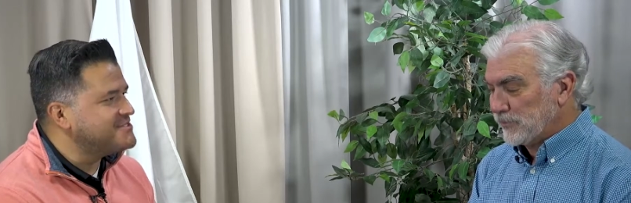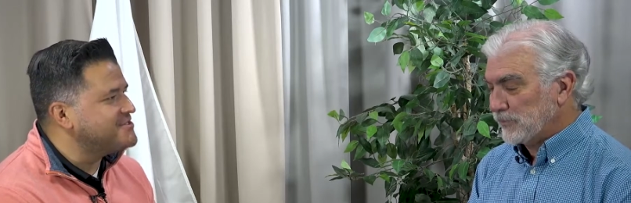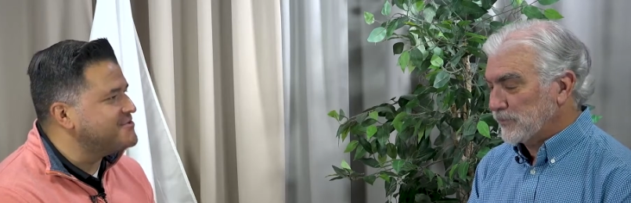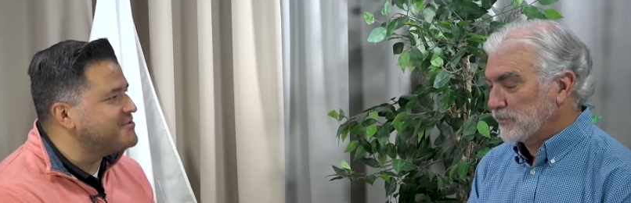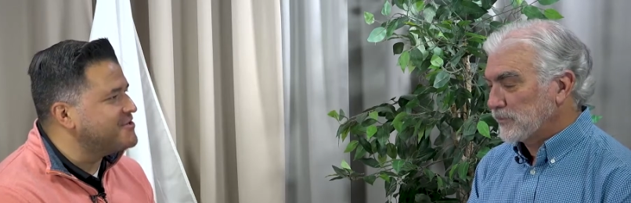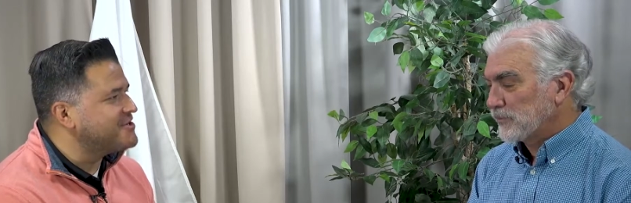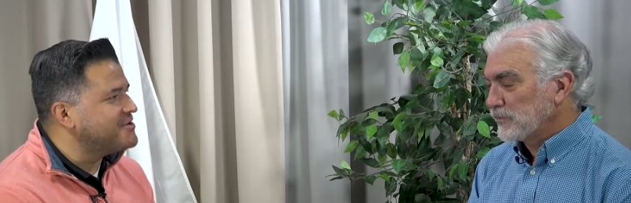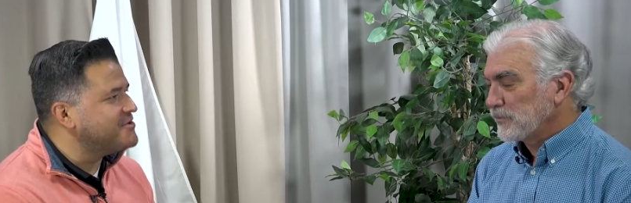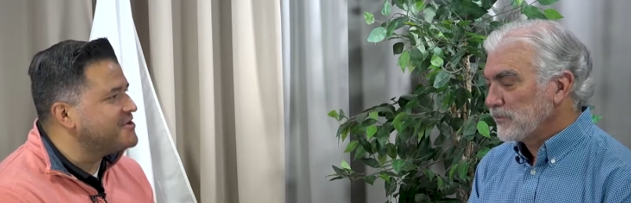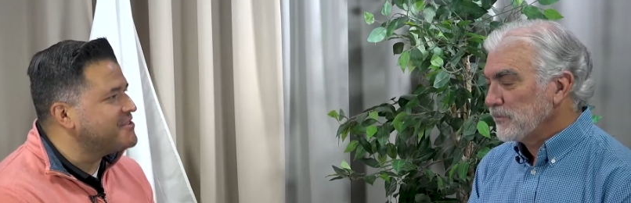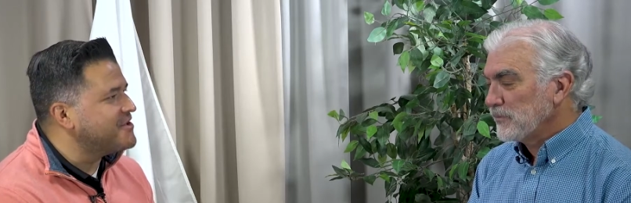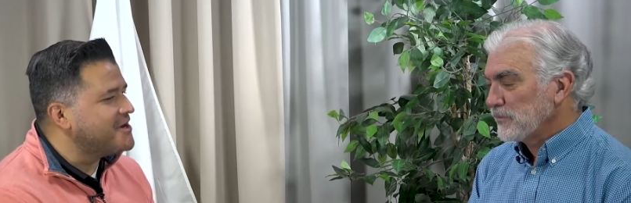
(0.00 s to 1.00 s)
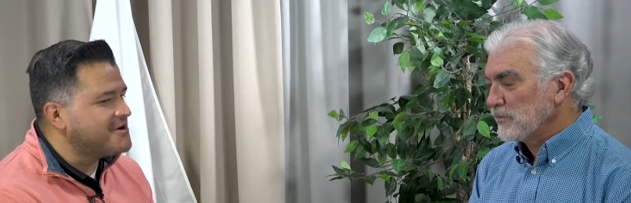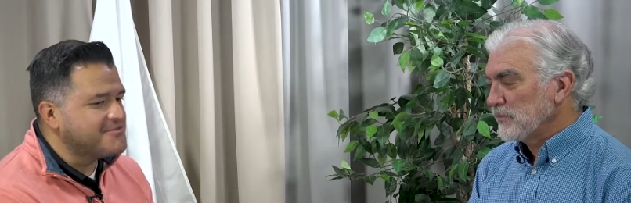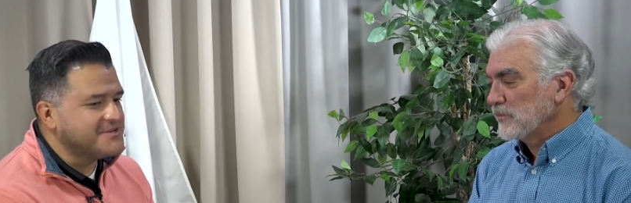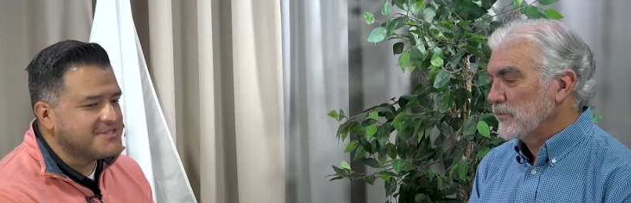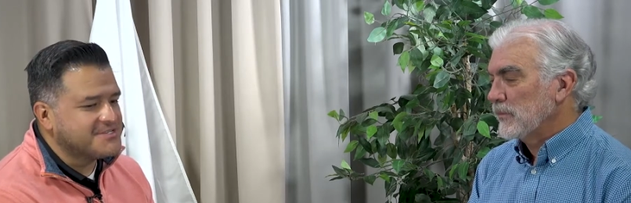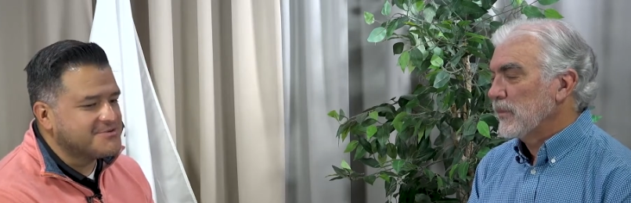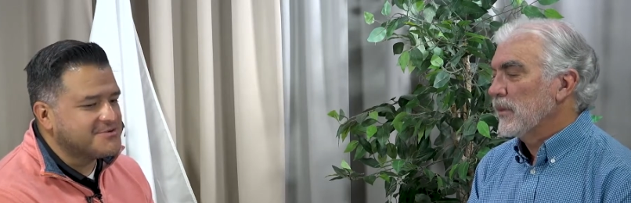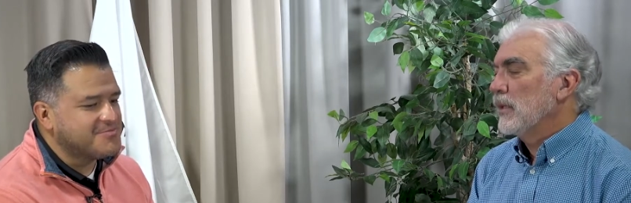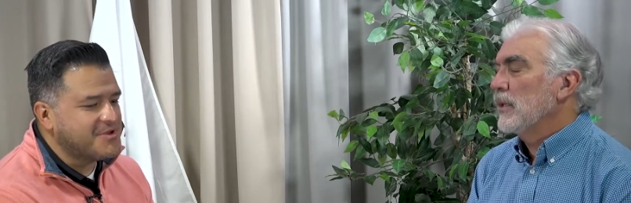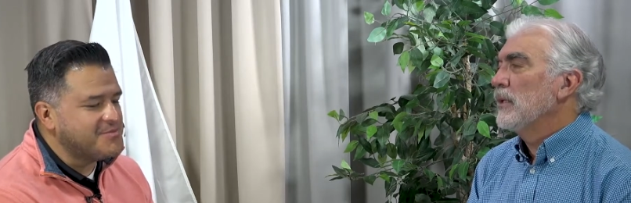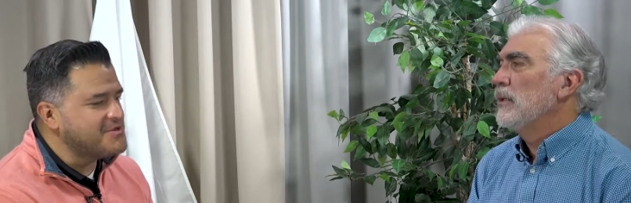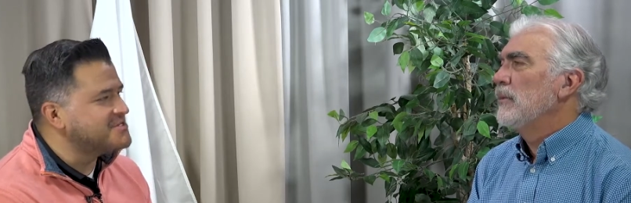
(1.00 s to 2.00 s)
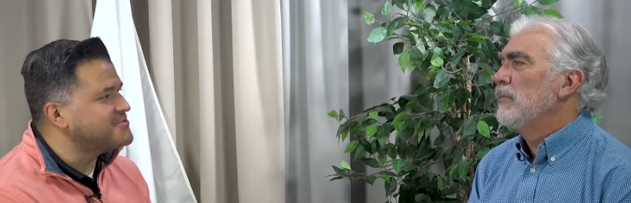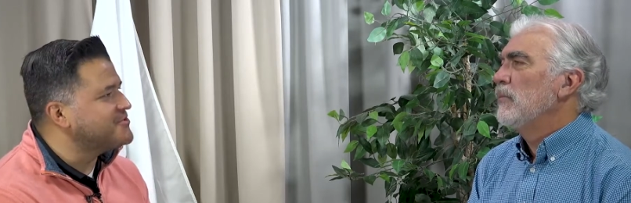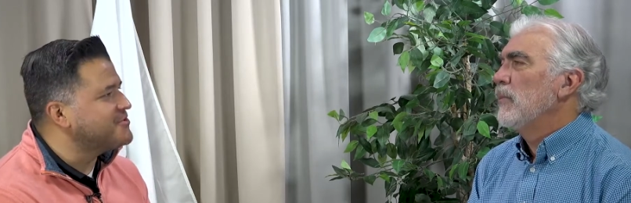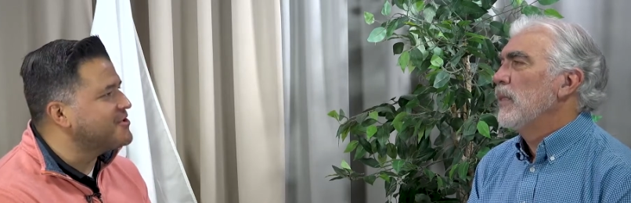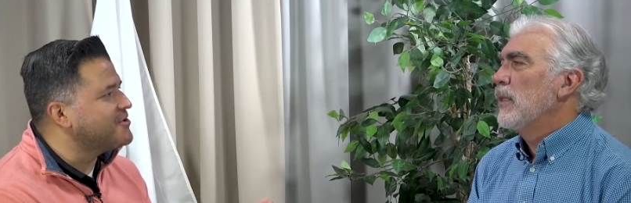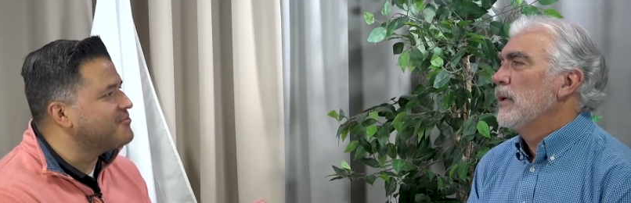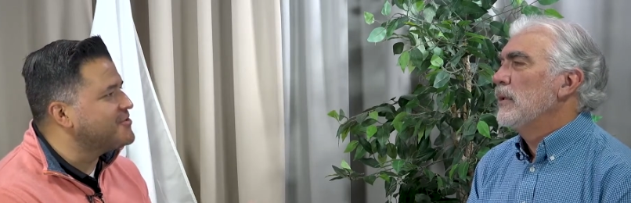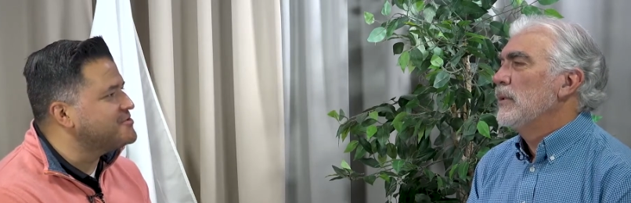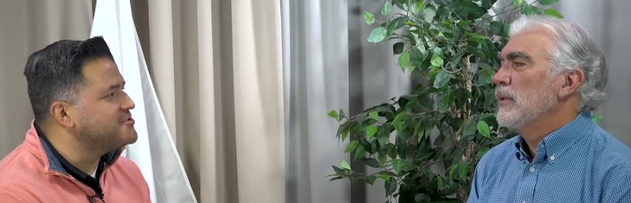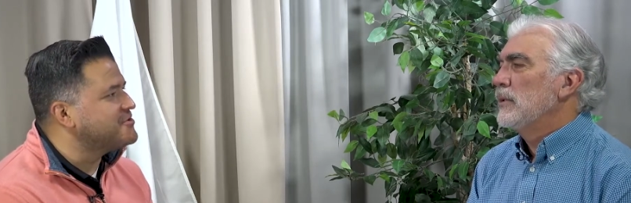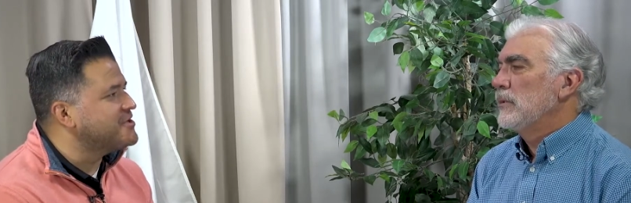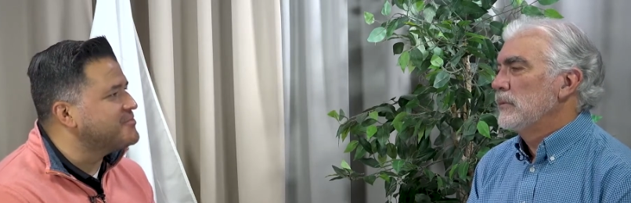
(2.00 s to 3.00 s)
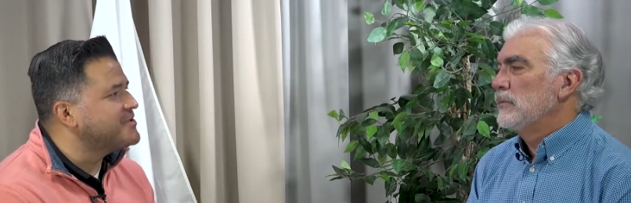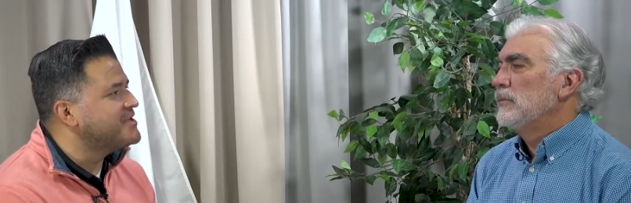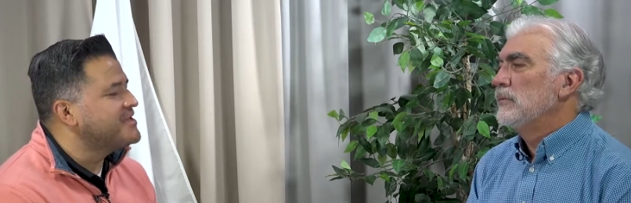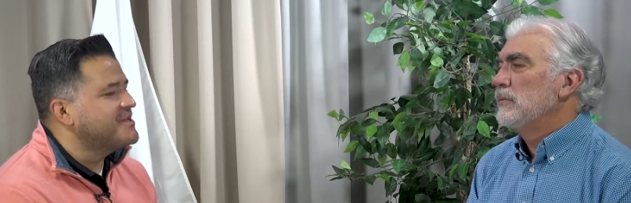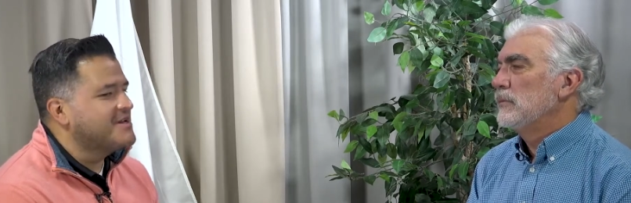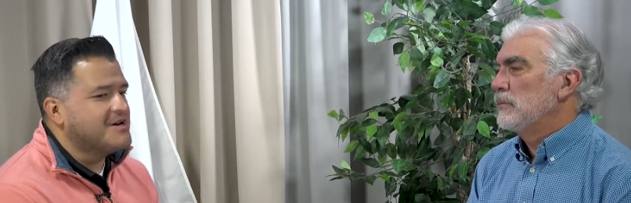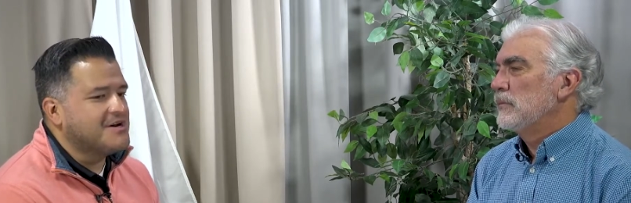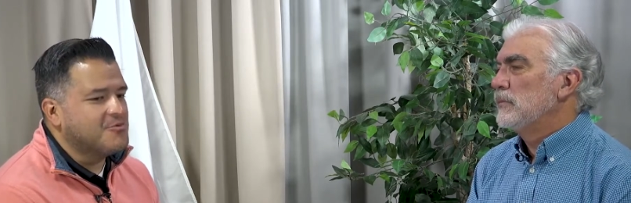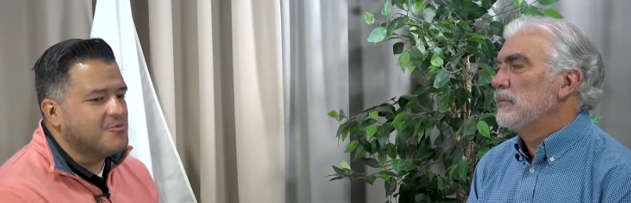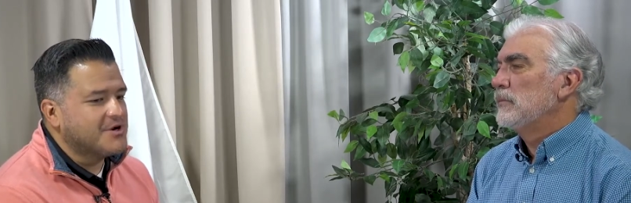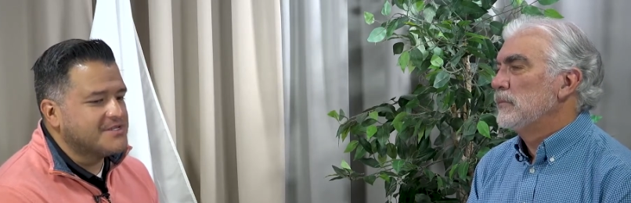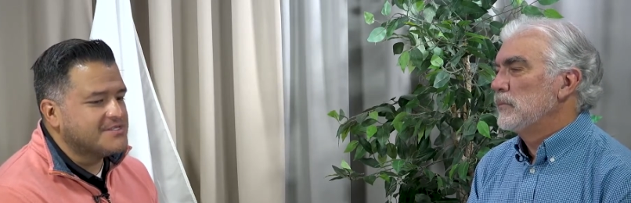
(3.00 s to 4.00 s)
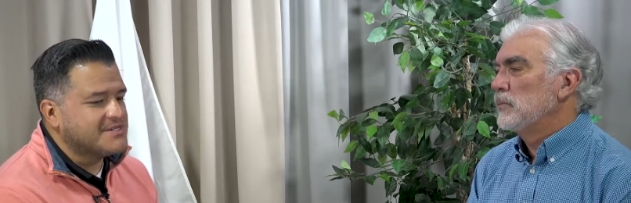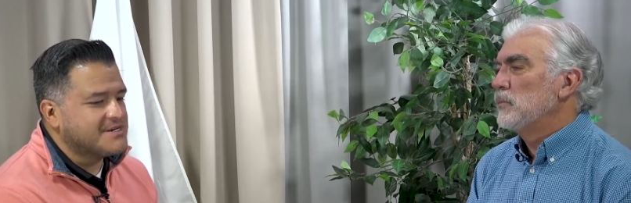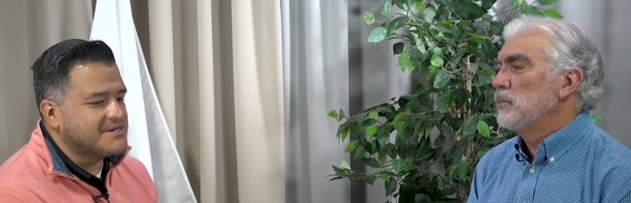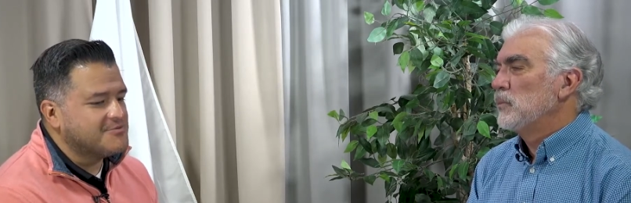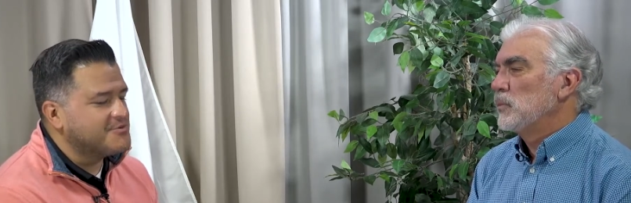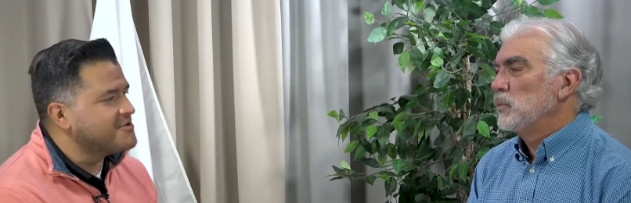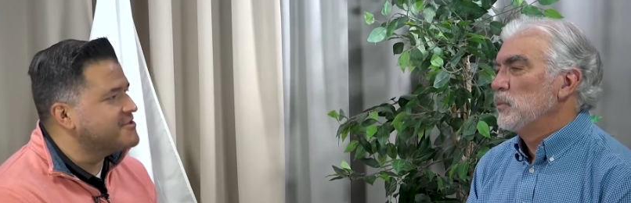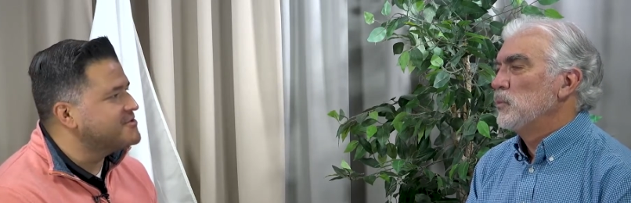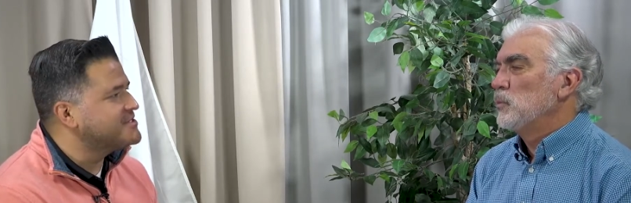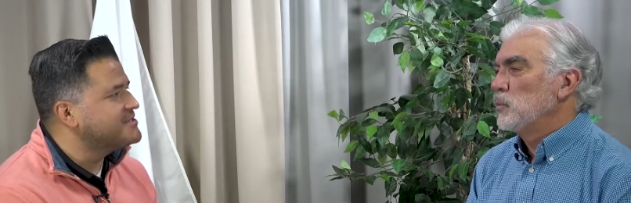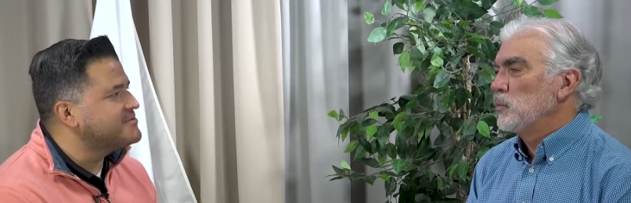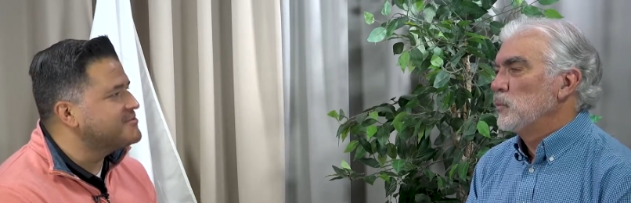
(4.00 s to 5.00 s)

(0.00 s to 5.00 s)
Speaker 1: to when you're coming into the office, or maybe just when you're on a road trip, uh, what uh, what are those?